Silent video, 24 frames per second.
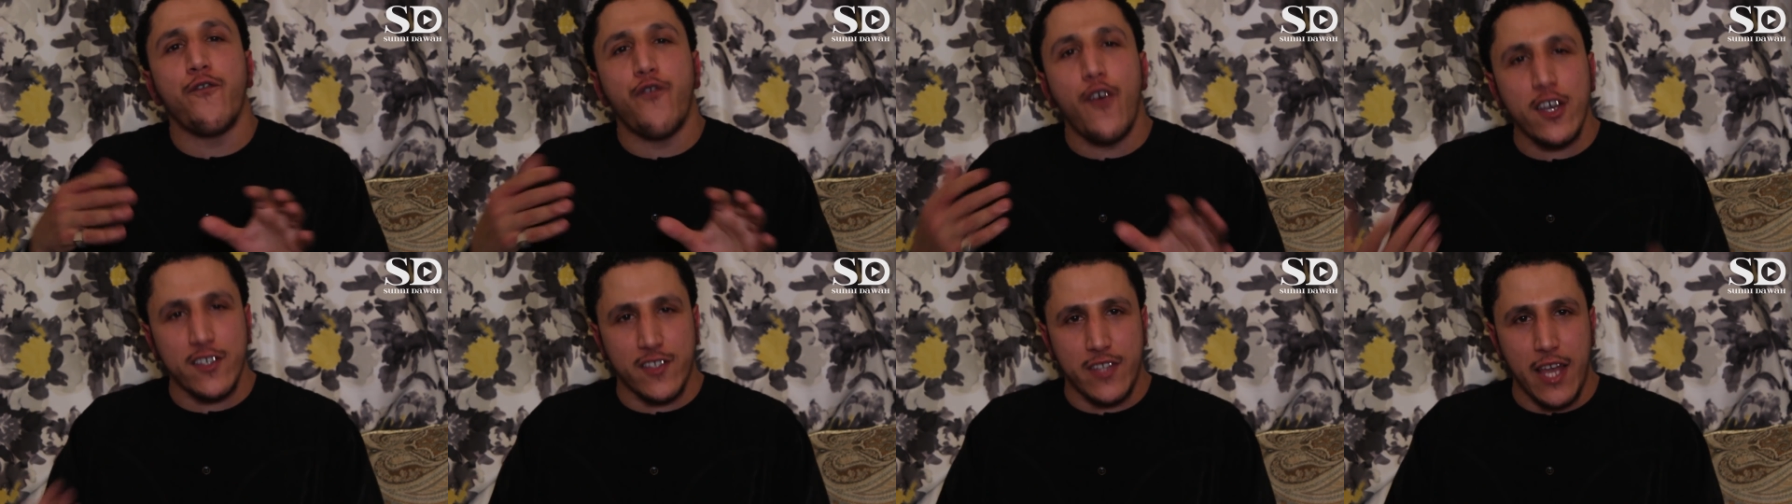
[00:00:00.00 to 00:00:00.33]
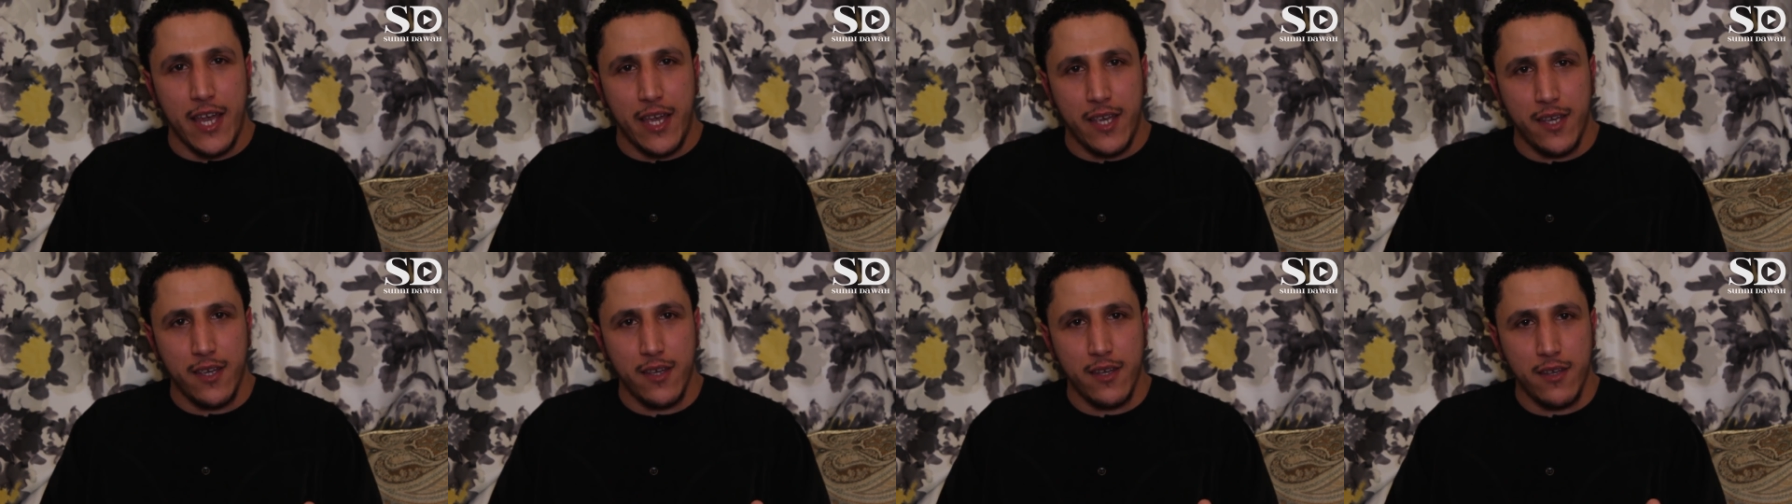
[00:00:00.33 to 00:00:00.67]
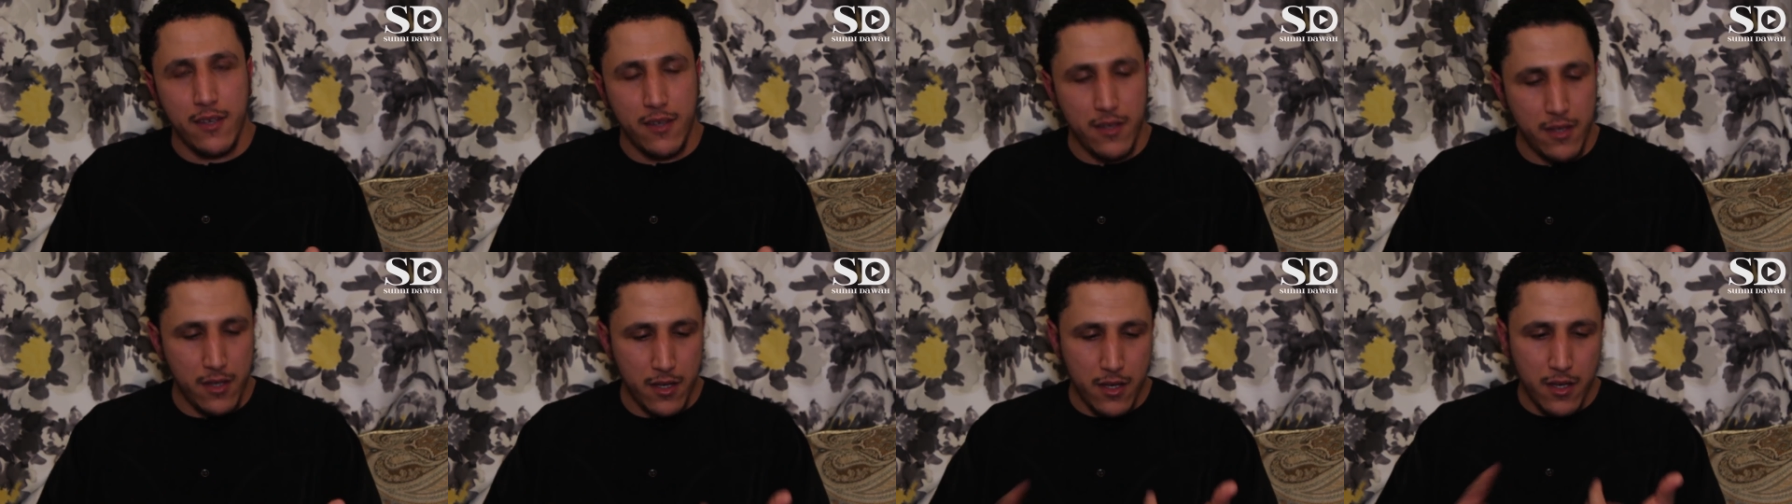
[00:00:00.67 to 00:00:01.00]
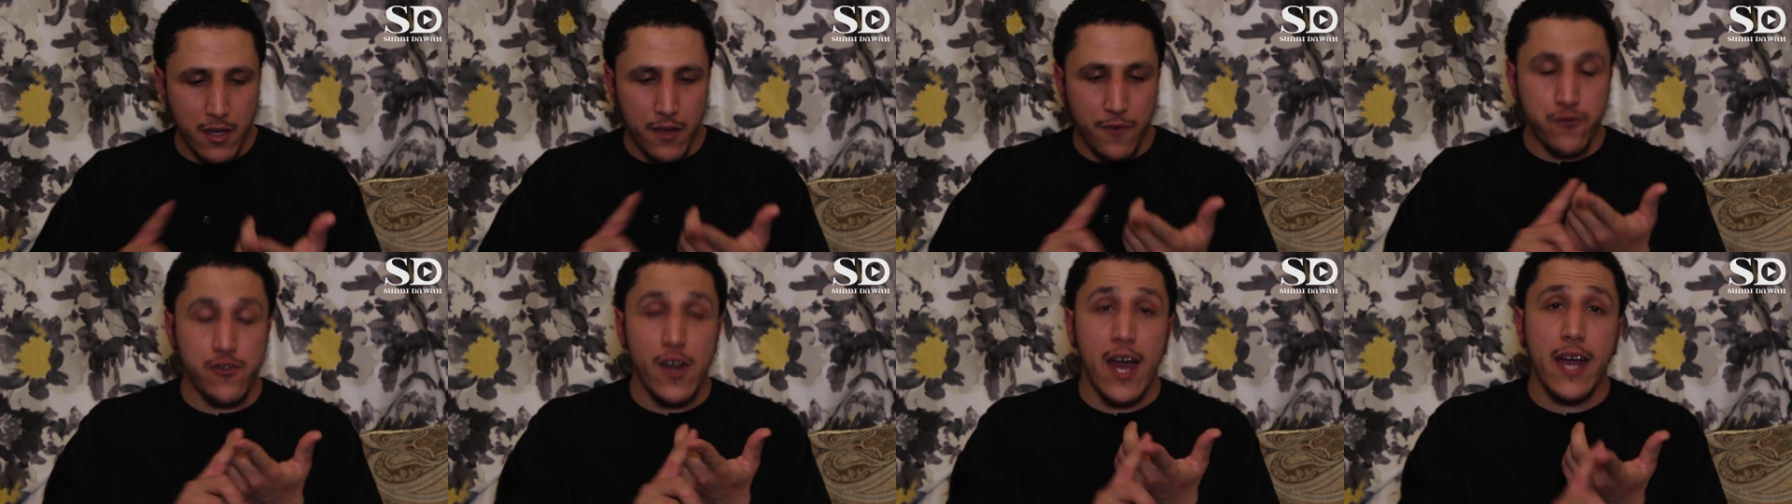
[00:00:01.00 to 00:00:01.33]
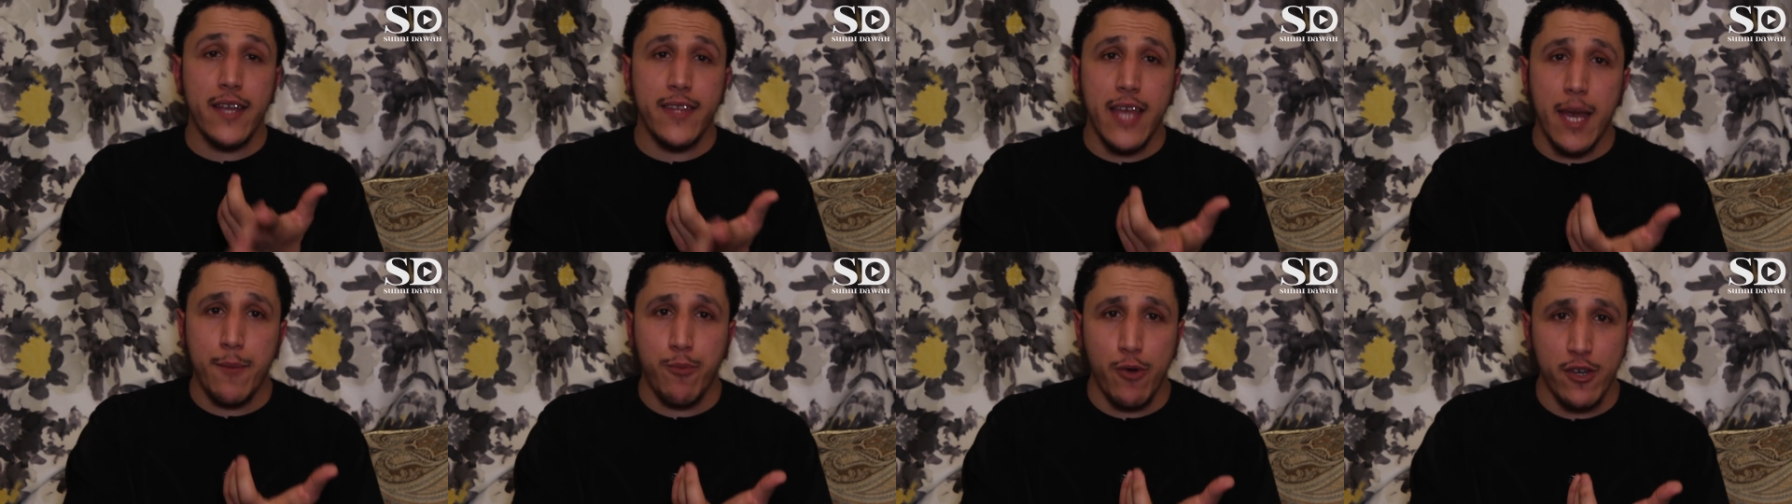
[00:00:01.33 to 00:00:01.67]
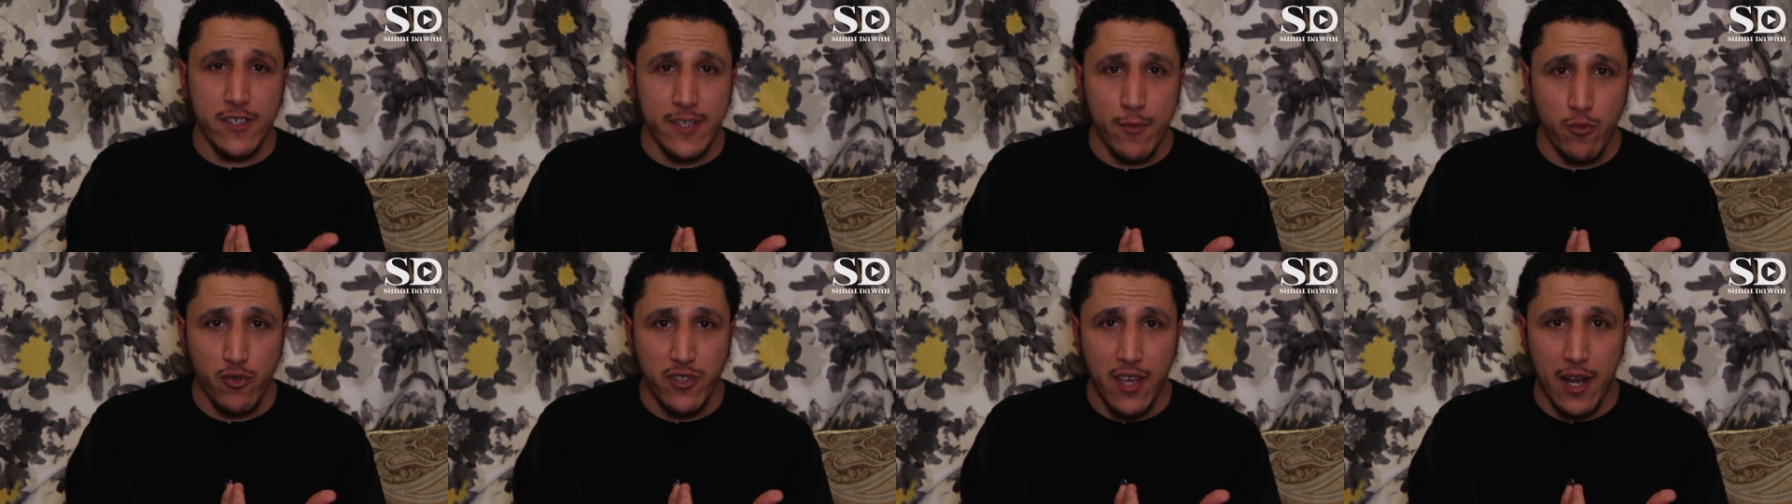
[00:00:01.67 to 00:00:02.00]
Thursday. Friday,
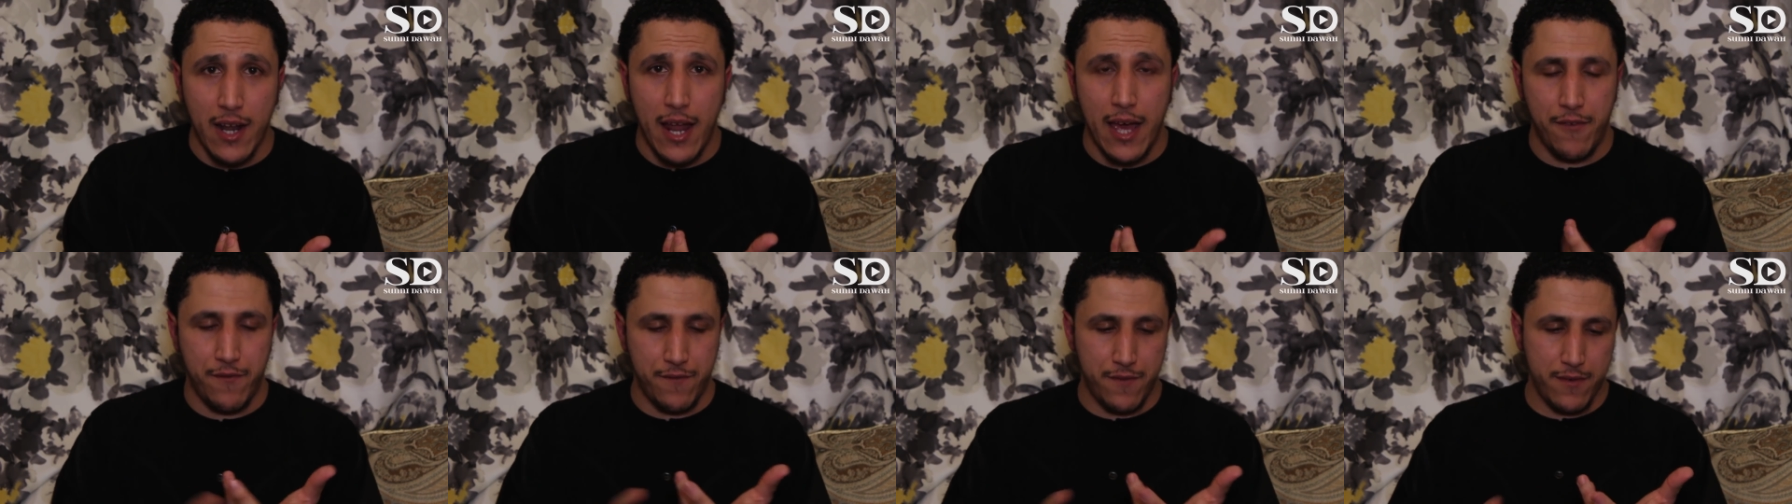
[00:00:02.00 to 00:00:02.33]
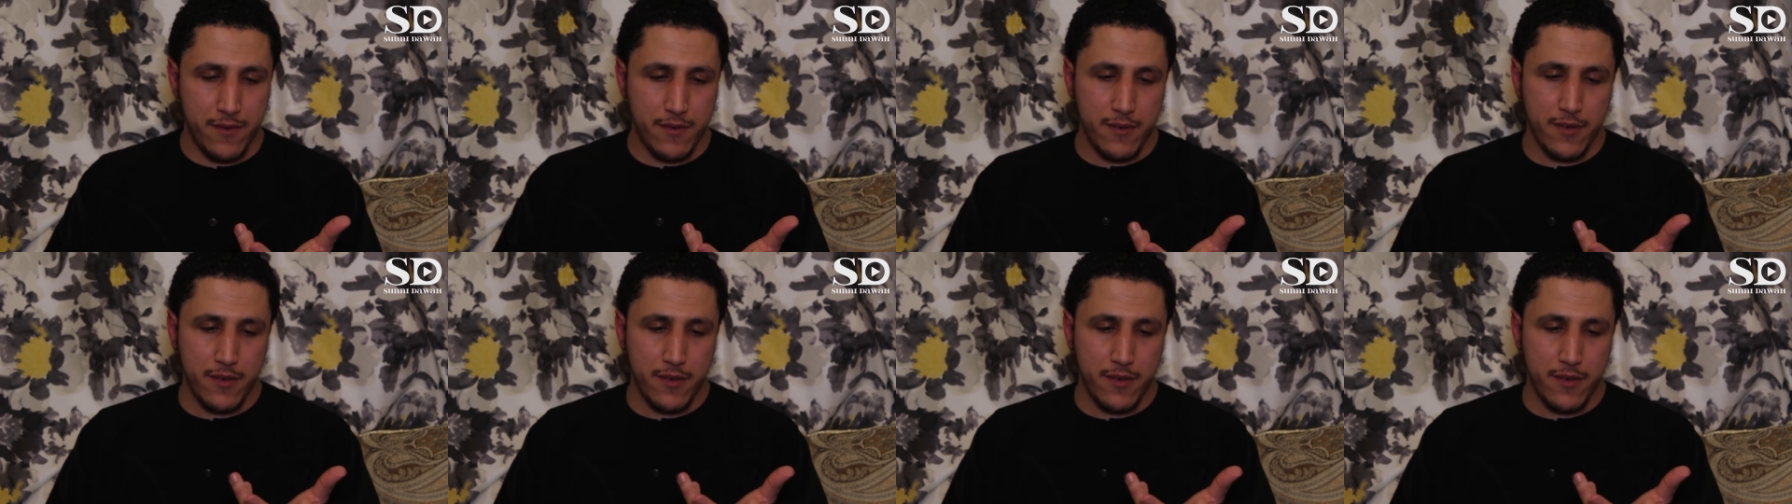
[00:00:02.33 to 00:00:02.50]
Prophet was alive.